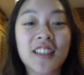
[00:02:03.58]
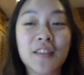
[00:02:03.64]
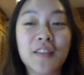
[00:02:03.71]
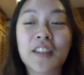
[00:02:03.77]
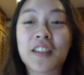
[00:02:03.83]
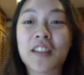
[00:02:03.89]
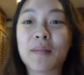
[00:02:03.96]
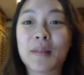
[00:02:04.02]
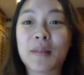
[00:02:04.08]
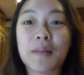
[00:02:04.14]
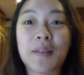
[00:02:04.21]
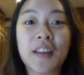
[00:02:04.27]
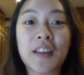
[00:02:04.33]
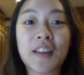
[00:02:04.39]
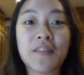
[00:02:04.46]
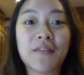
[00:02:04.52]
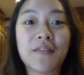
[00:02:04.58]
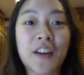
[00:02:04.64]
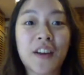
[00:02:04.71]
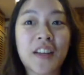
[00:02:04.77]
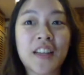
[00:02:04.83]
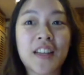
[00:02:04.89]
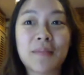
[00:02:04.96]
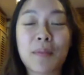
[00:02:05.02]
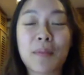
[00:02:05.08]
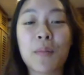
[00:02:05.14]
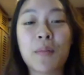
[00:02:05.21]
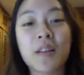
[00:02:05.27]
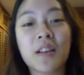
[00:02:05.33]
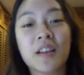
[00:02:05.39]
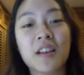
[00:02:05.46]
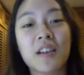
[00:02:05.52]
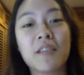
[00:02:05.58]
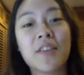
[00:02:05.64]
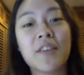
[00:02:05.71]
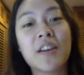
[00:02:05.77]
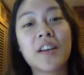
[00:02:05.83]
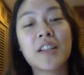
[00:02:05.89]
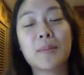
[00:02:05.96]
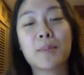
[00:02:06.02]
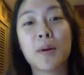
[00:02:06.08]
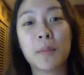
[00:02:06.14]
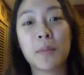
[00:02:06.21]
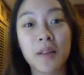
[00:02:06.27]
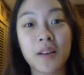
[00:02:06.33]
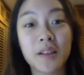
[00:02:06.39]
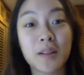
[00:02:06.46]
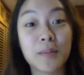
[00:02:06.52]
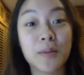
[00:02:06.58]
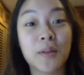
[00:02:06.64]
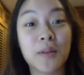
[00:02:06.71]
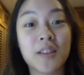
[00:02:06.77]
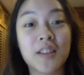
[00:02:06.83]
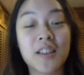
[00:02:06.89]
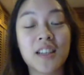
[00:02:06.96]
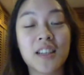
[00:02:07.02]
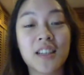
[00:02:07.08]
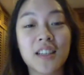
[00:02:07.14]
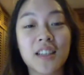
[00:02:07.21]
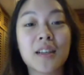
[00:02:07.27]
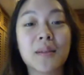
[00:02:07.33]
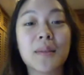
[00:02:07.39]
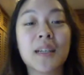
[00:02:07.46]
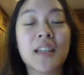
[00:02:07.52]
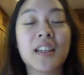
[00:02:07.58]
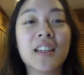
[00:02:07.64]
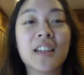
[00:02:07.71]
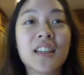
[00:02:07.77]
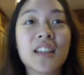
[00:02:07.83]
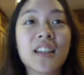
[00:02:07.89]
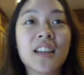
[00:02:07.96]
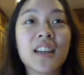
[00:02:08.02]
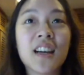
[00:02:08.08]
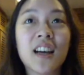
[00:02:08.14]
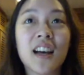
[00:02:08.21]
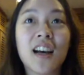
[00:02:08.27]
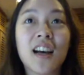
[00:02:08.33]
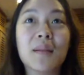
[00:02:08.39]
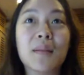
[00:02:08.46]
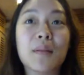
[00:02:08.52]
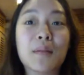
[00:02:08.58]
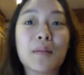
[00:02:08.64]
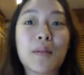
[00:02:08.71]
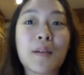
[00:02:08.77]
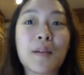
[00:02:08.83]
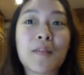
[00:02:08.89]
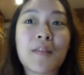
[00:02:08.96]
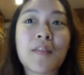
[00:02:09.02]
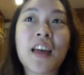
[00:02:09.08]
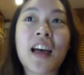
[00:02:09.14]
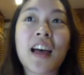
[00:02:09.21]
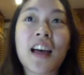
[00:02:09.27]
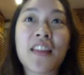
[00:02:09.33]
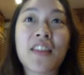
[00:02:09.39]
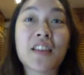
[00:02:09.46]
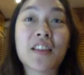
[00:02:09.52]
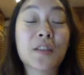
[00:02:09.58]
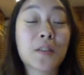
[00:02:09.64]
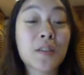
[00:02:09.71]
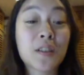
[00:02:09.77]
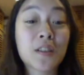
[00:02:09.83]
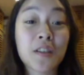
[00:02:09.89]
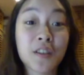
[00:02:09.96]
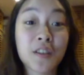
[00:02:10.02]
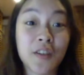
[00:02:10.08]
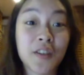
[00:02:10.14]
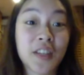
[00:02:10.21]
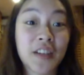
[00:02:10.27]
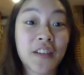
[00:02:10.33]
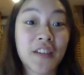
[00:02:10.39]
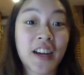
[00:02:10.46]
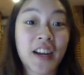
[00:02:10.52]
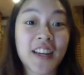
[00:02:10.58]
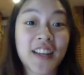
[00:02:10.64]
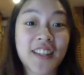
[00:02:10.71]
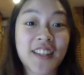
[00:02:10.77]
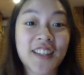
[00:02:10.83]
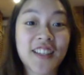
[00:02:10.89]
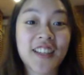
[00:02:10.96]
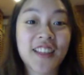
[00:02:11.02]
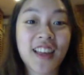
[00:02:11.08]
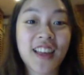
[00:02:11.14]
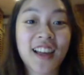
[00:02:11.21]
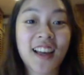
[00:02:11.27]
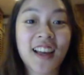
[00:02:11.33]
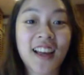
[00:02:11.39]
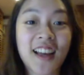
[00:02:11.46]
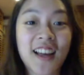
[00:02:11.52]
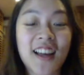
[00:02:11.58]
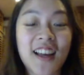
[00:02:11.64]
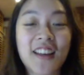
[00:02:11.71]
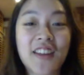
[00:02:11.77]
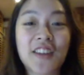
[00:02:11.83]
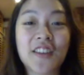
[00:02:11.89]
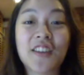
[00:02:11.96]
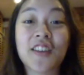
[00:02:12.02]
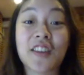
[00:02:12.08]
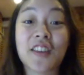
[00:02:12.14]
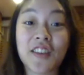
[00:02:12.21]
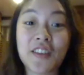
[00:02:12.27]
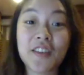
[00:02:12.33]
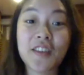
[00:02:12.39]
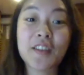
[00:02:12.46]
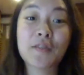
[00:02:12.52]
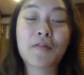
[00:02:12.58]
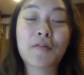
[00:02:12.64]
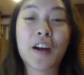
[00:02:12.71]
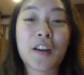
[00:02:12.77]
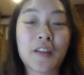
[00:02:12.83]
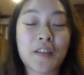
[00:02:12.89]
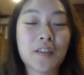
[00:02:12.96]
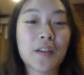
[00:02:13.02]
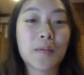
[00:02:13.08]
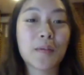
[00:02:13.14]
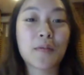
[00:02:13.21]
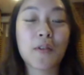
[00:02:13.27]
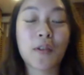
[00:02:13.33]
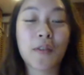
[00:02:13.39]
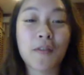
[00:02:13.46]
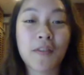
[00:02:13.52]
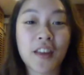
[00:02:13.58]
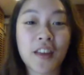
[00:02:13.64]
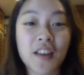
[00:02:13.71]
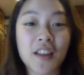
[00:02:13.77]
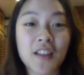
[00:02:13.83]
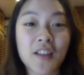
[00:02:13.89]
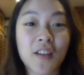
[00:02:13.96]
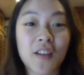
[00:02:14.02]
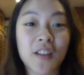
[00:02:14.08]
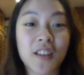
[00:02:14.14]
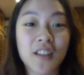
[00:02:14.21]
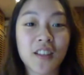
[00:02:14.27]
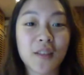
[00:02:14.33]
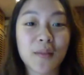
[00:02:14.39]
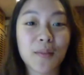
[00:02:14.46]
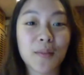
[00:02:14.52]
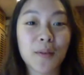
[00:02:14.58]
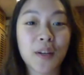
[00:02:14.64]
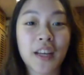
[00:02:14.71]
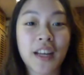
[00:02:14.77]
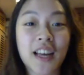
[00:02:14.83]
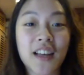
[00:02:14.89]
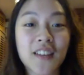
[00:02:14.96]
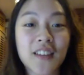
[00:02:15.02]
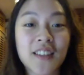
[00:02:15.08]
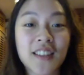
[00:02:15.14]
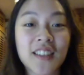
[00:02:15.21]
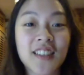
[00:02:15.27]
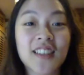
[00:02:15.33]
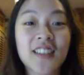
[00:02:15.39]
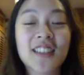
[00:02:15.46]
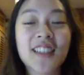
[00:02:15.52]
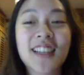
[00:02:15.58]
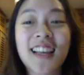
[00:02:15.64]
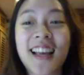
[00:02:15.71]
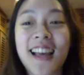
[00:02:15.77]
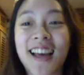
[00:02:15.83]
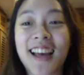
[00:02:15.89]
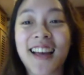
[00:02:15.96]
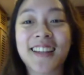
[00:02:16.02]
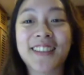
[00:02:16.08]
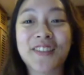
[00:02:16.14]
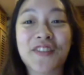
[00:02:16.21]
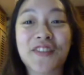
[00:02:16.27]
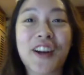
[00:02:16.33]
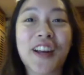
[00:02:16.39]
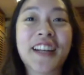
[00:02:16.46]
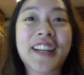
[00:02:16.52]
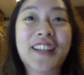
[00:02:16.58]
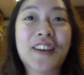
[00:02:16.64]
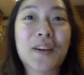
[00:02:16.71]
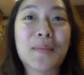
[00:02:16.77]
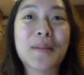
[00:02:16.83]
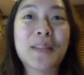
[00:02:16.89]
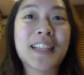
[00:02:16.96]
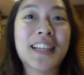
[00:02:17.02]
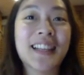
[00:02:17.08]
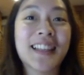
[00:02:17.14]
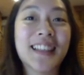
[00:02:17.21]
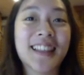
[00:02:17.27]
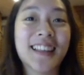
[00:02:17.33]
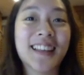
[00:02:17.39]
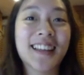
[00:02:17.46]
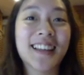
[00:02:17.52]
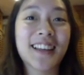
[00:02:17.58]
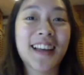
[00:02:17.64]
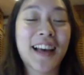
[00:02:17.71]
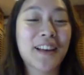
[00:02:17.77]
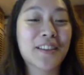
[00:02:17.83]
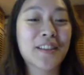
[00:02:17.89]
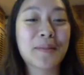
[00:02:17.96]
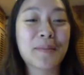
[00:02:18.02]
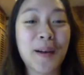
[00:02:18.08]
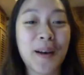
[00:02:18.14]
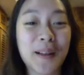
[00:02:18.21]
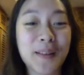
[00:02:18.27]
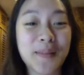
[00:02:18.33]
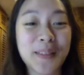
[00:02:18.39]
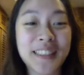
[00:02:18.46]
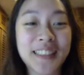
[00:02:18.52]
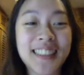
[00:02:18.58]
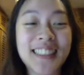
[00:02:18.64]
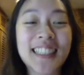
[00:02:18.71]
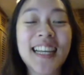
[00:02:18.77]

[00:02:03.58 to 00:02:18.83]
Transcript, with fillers: which seems to be very popular, a very popular sports in summer. Um, apart from that, there's also a shooting range that you can use right on top of one of the scholars' boarding houses and right opposite the House of Parliament.